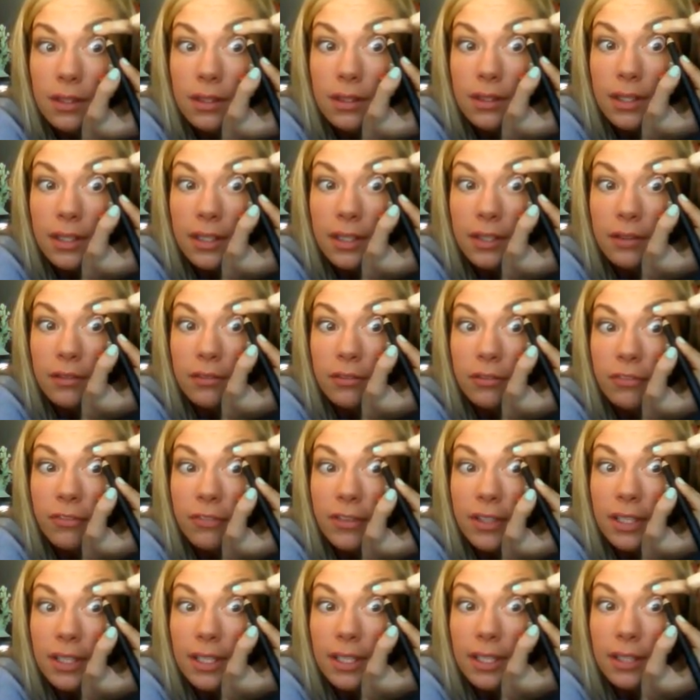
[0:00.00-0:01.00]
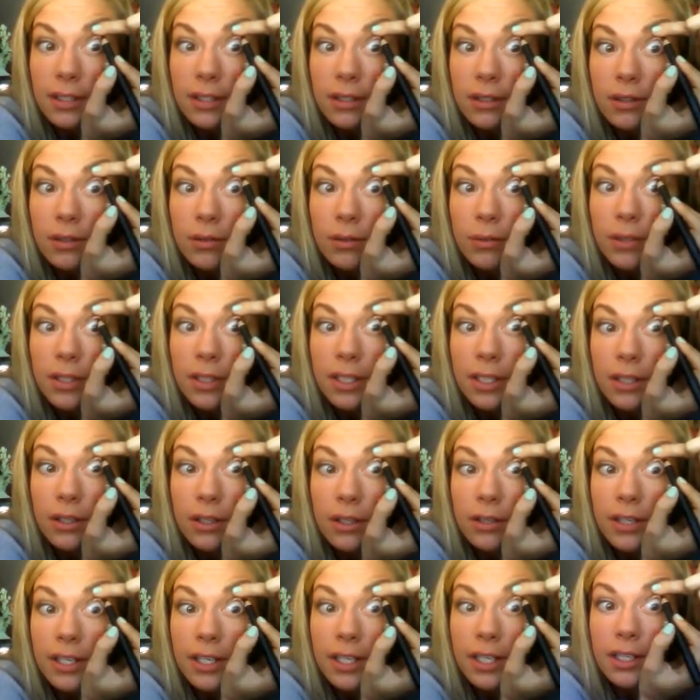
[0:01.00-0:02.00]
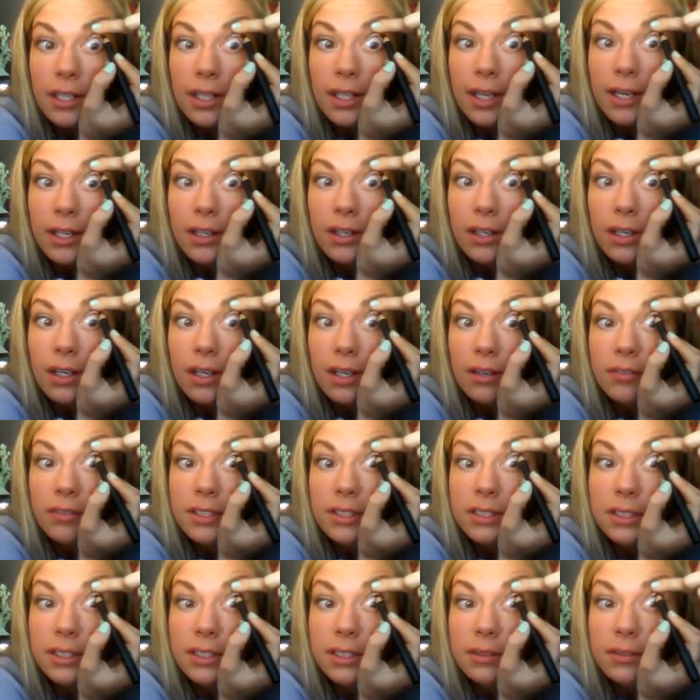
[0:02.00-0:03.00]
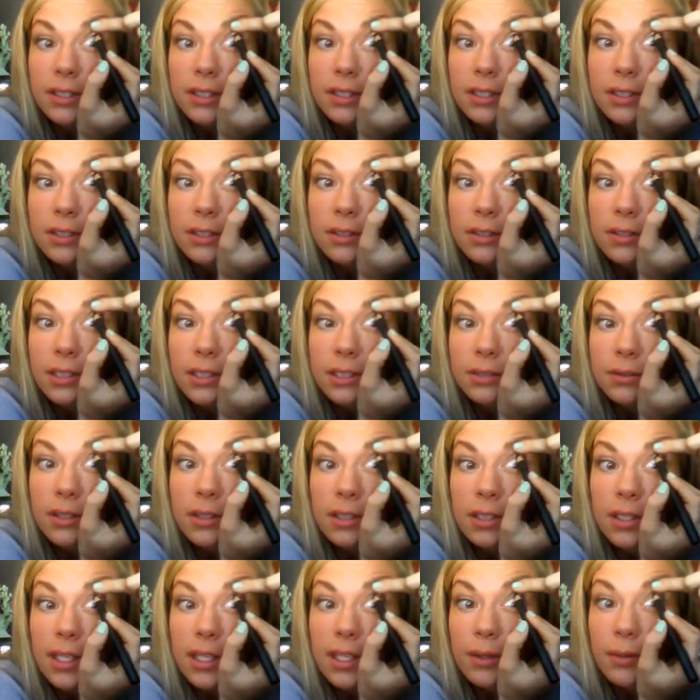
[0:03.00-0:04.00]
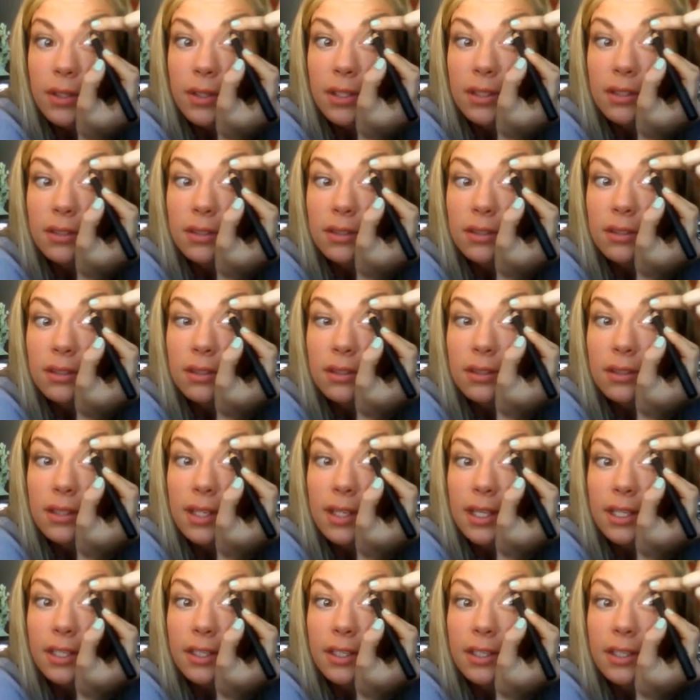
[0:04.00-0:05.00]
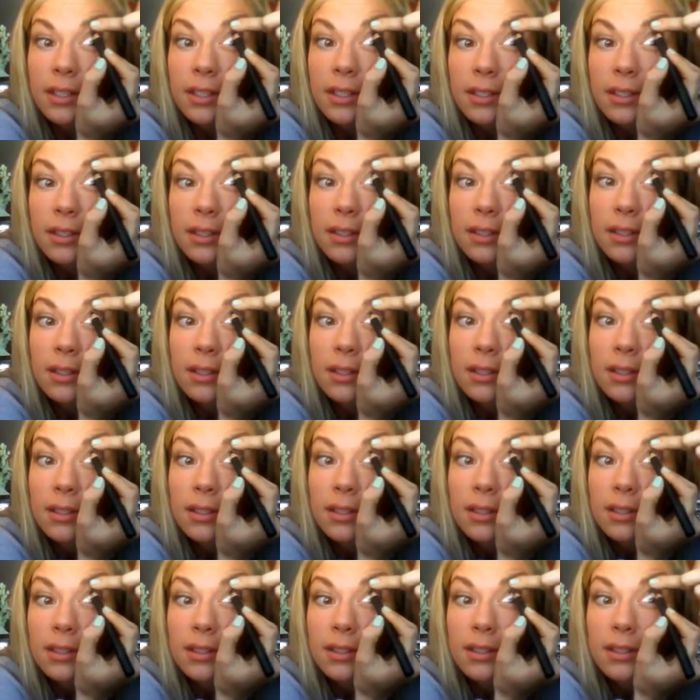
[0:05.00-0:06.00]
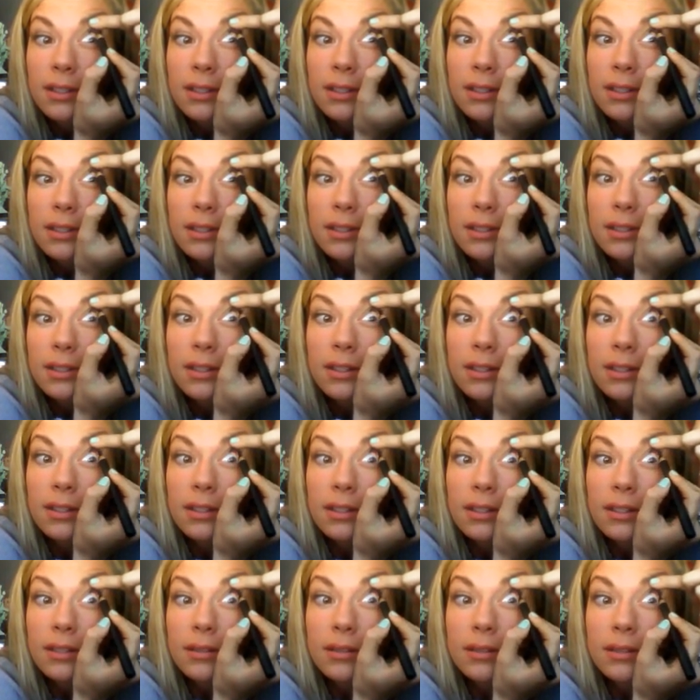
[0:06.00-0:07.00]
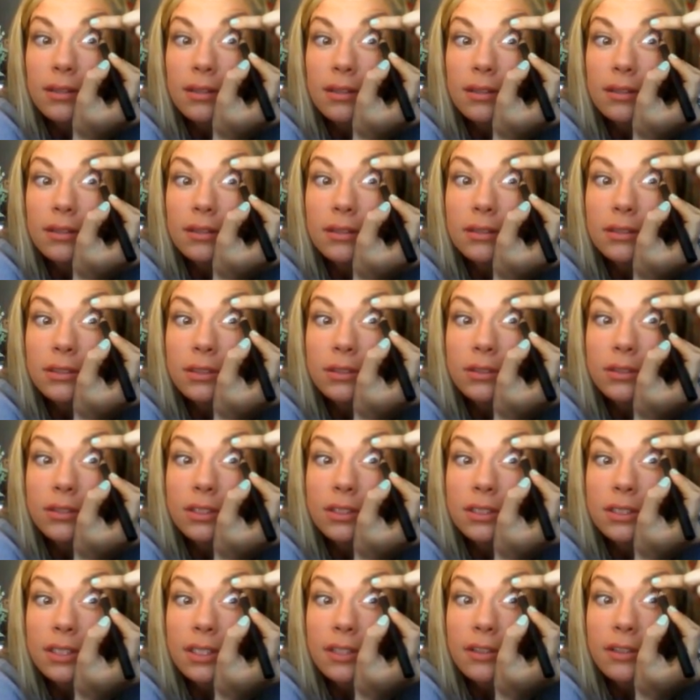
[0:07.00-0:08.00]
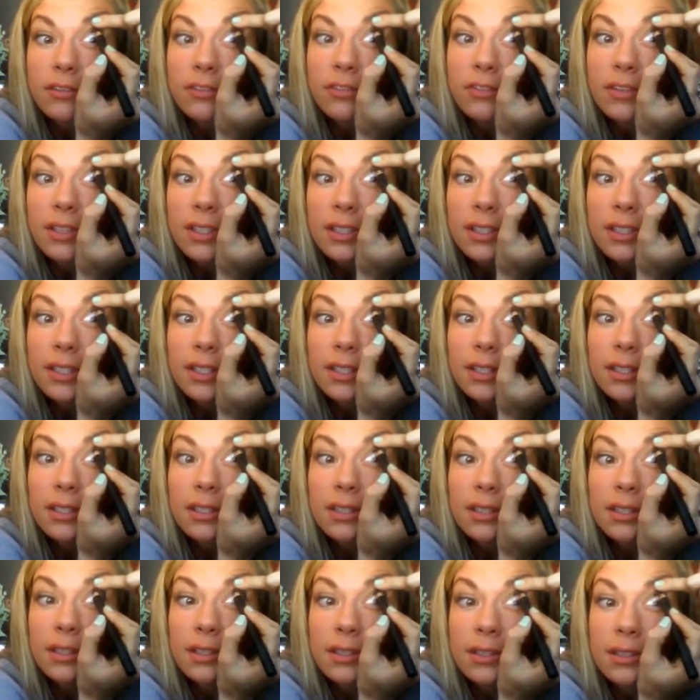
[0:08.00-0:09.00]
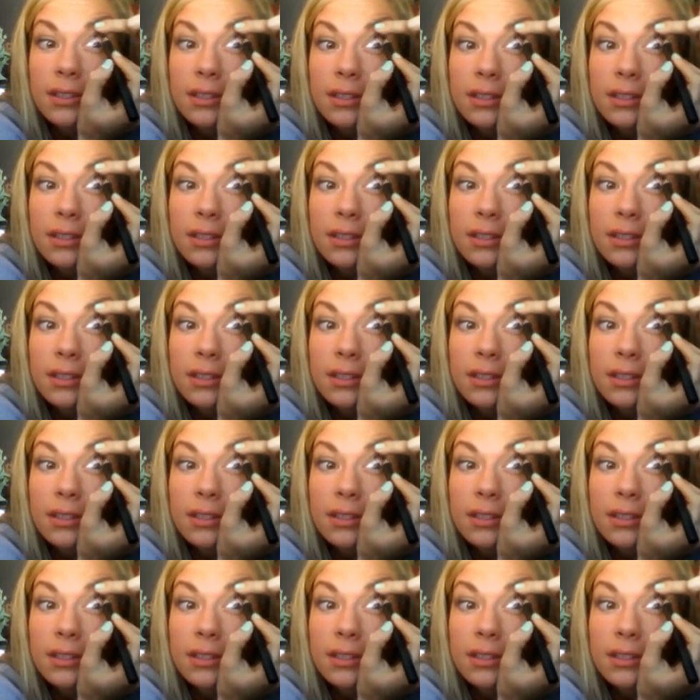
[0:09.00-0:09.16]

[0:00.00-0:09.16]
I fill in with like a crayon liner. Obviously, you can't do this with a liquid liner. So just like fill it in.